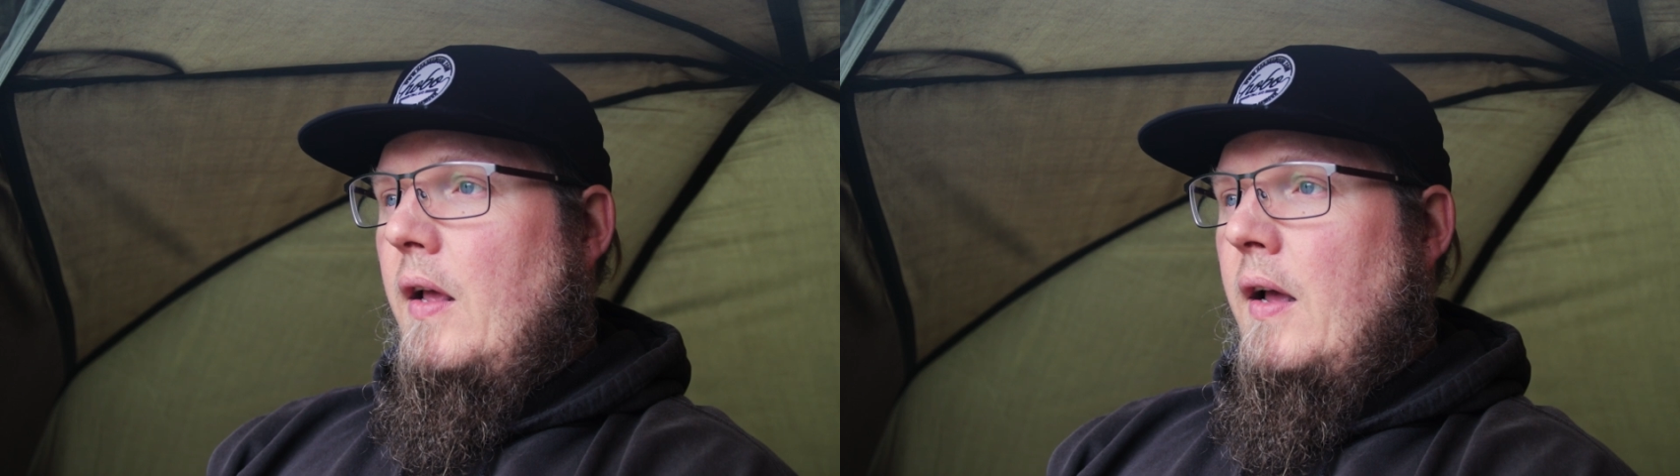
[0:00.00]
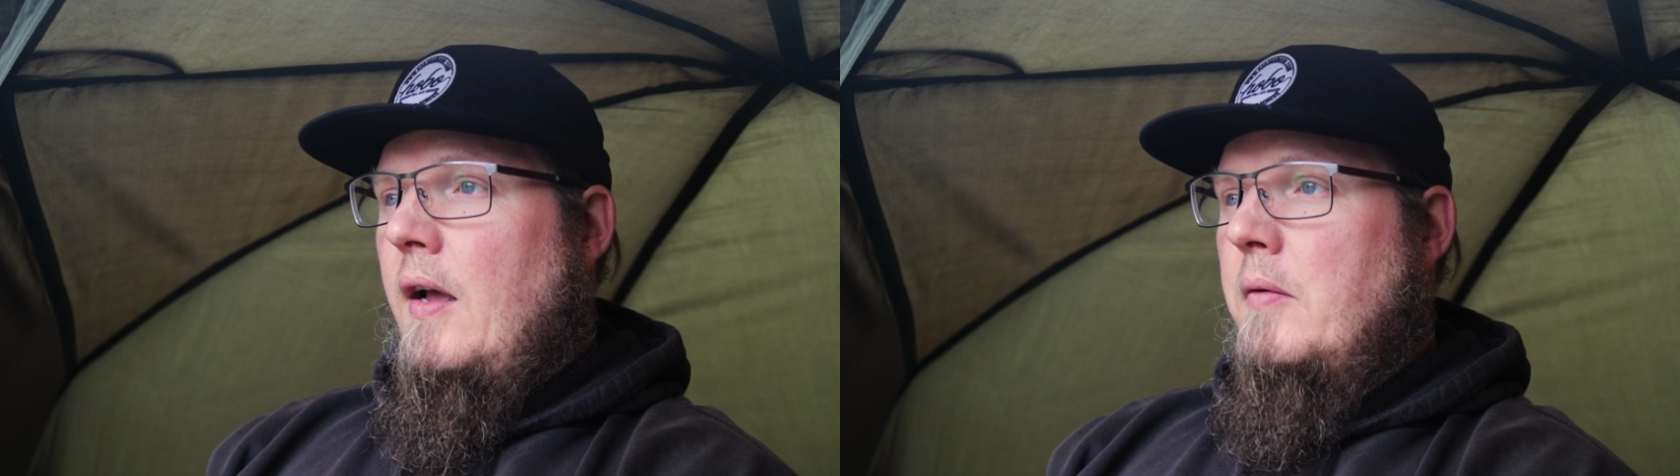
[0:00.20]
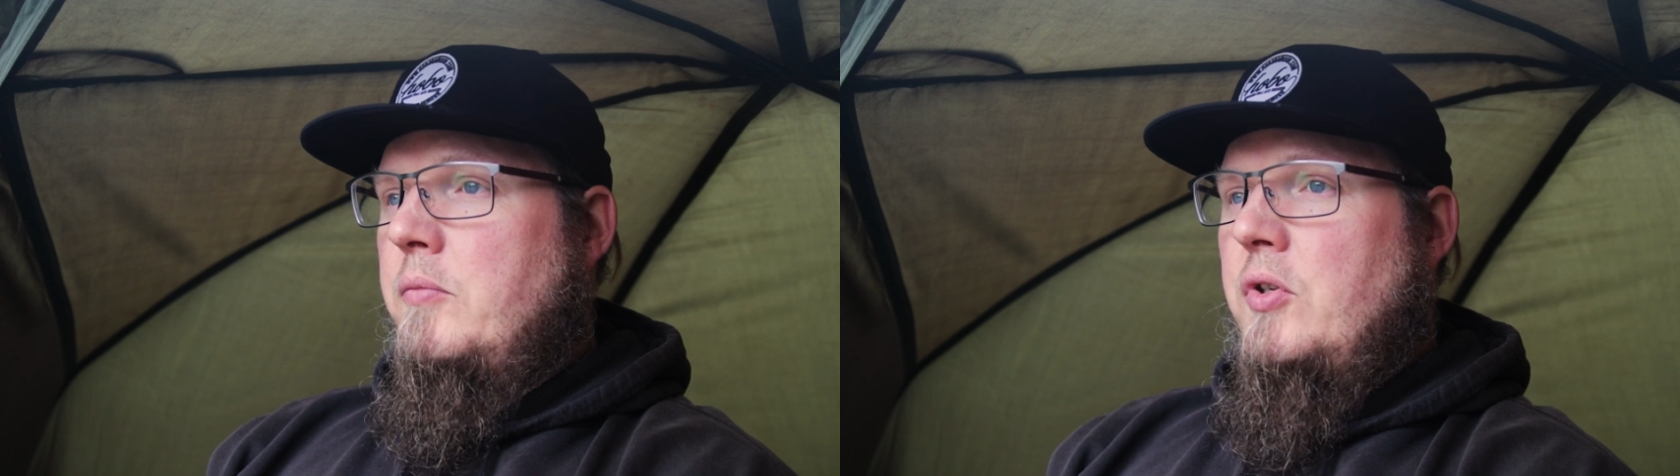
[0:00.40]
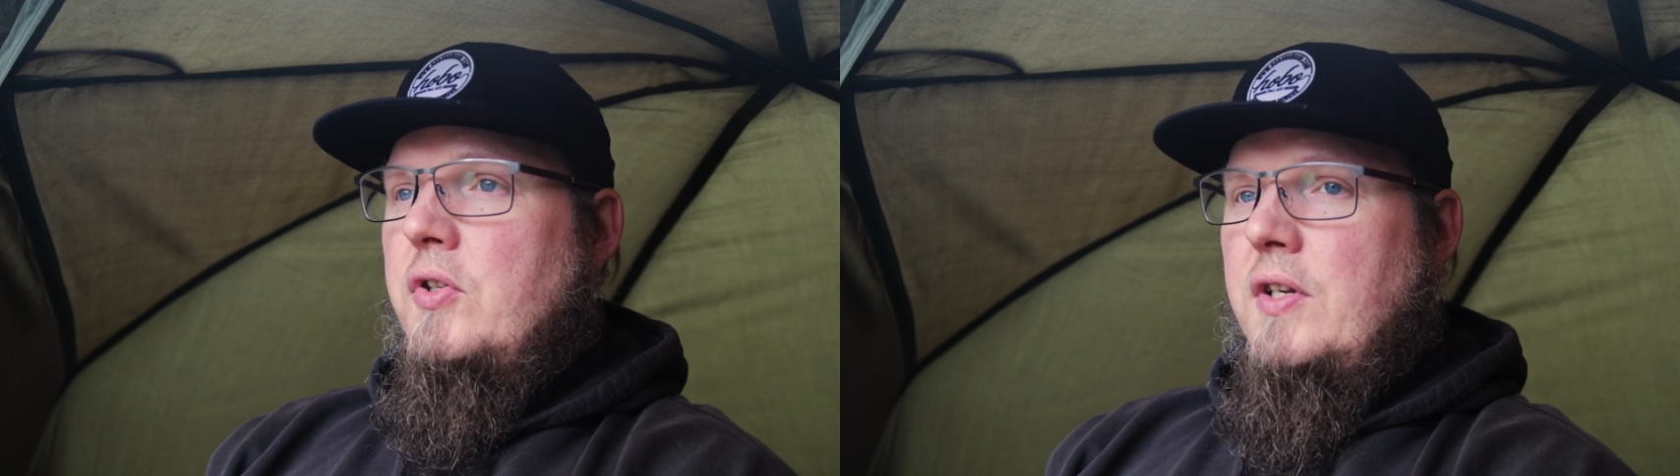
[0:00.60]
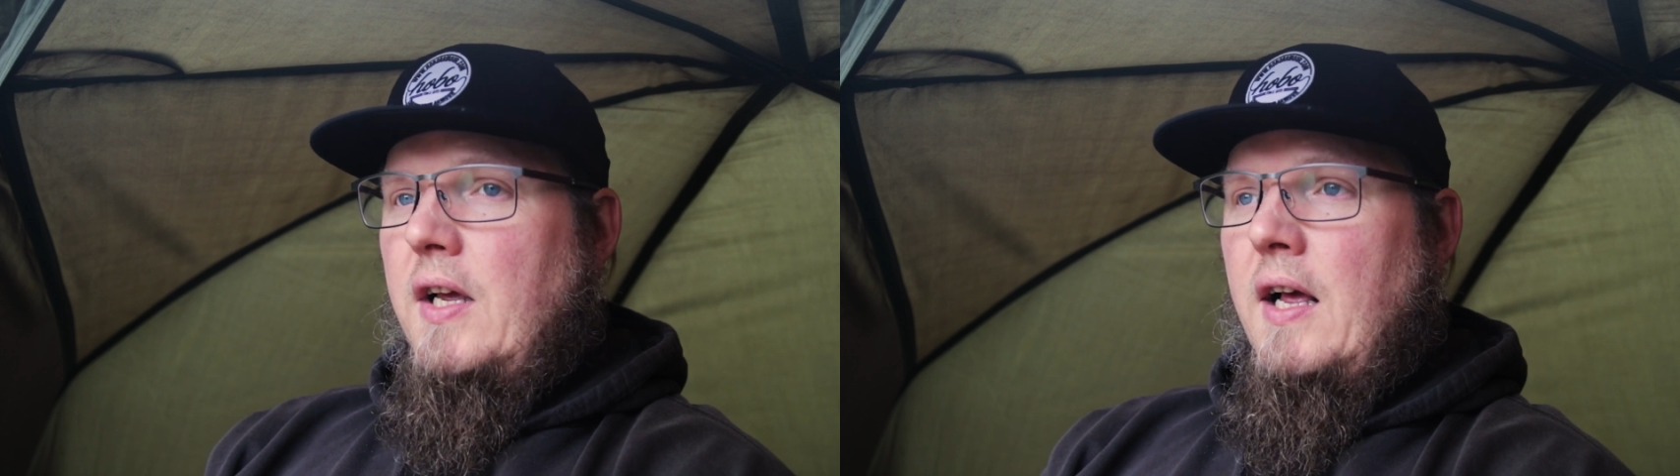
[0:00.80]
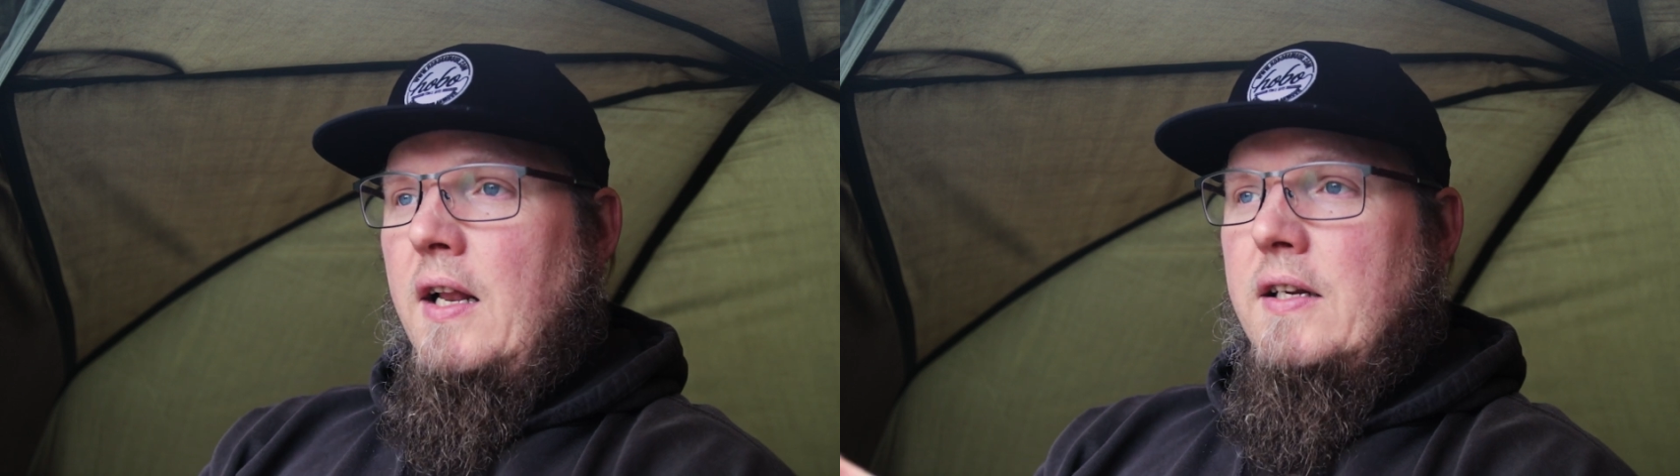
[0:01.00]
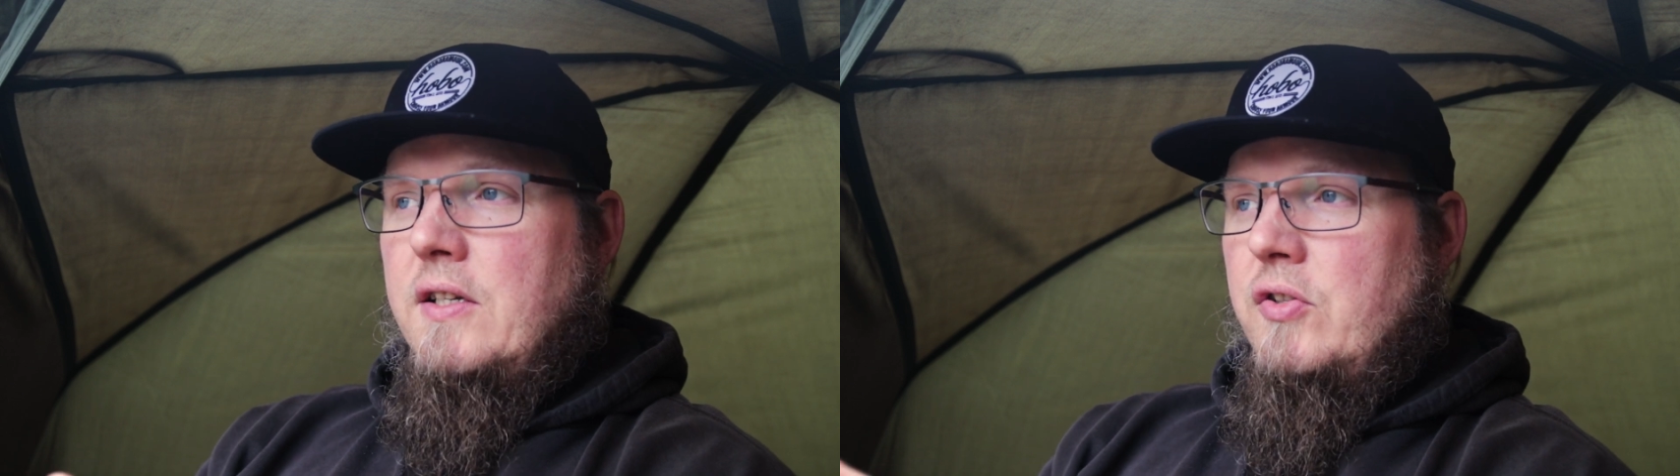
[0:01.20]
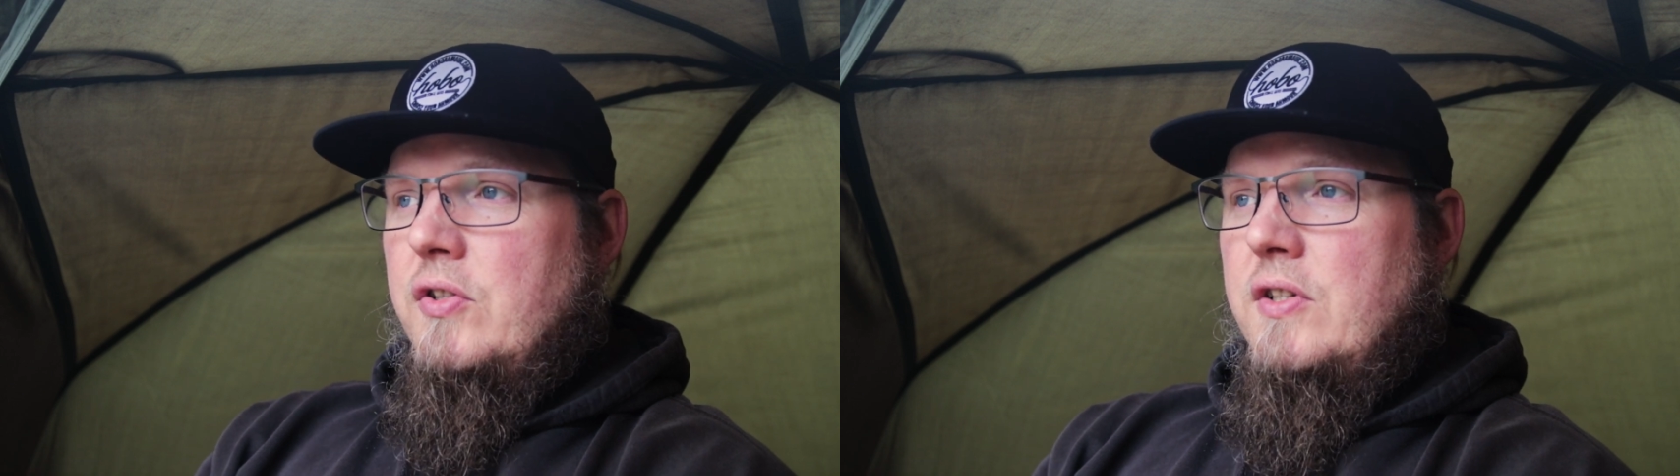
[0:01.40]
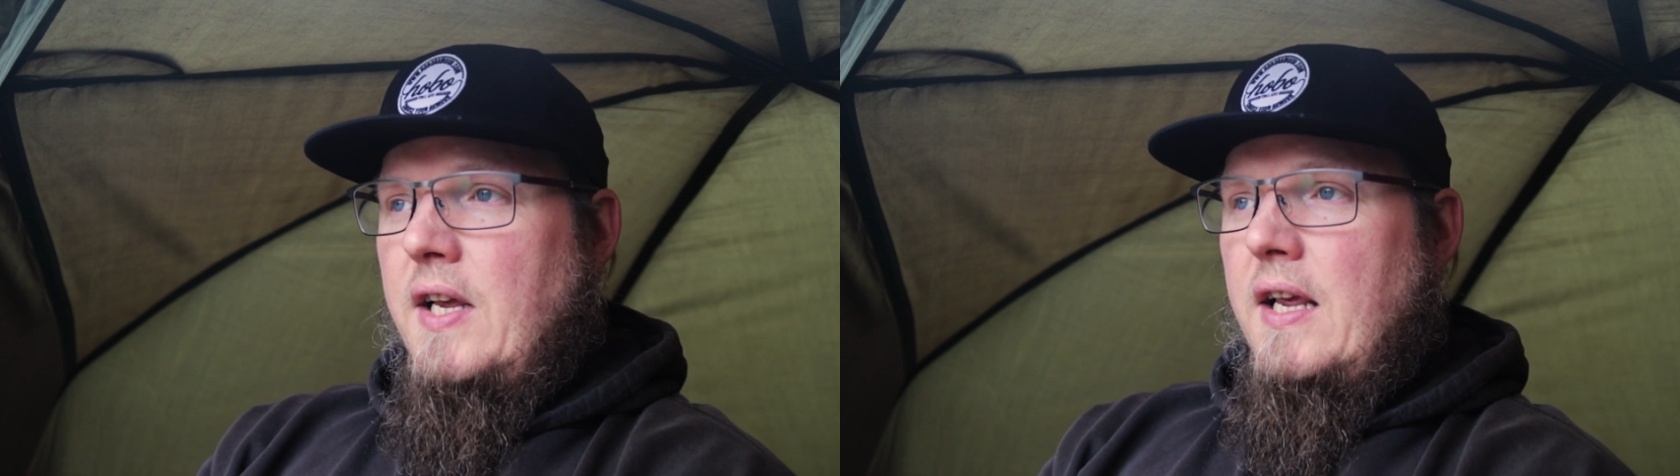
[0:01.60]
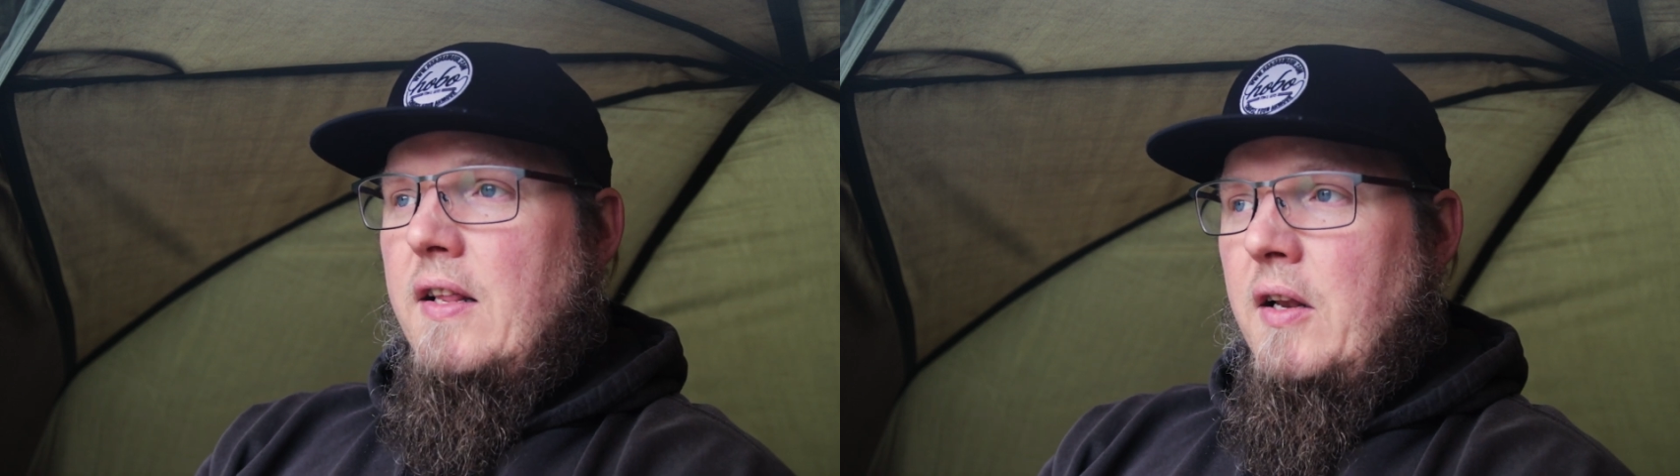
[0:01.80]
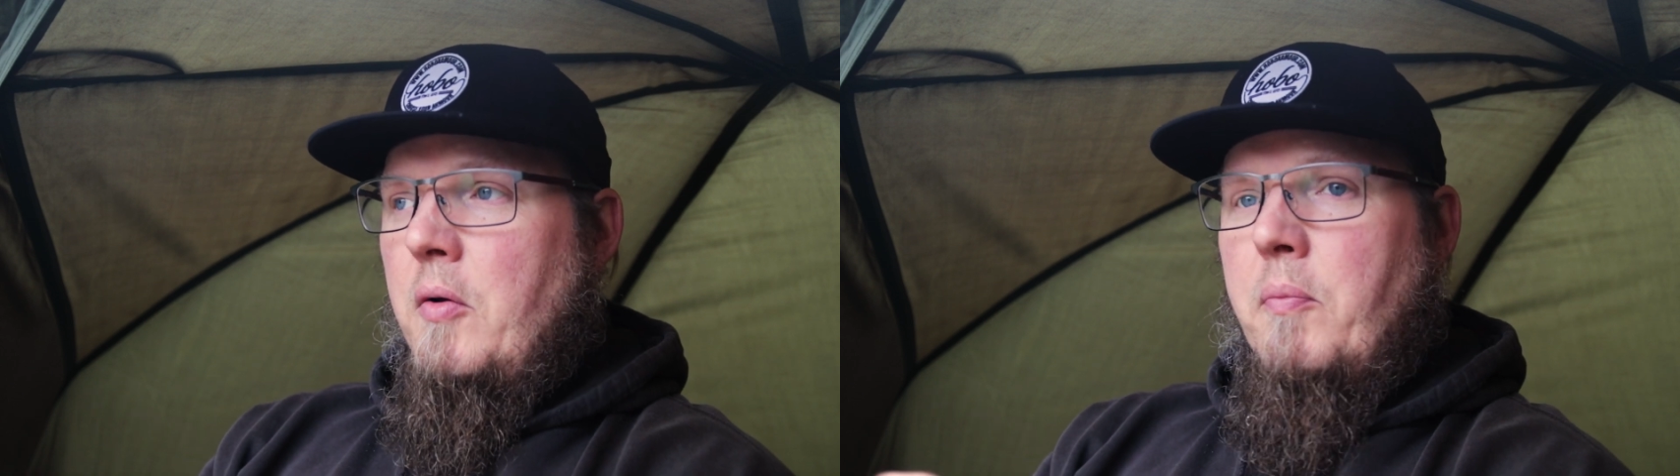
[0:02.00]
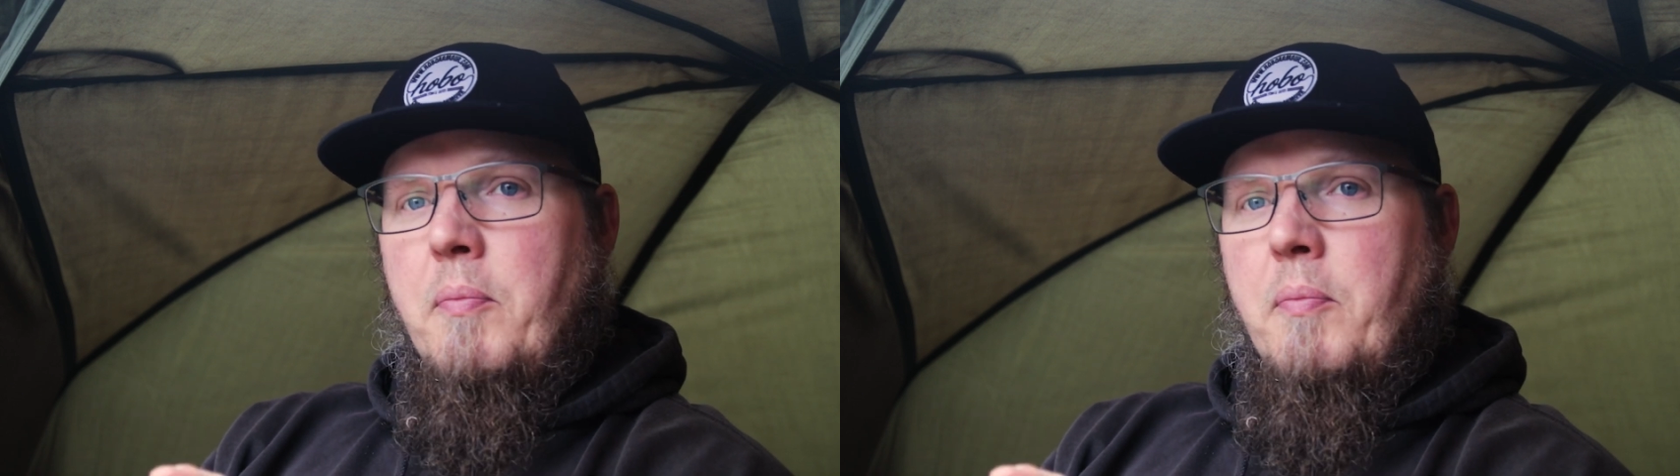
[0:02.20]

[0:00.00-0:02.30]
I like to just take the little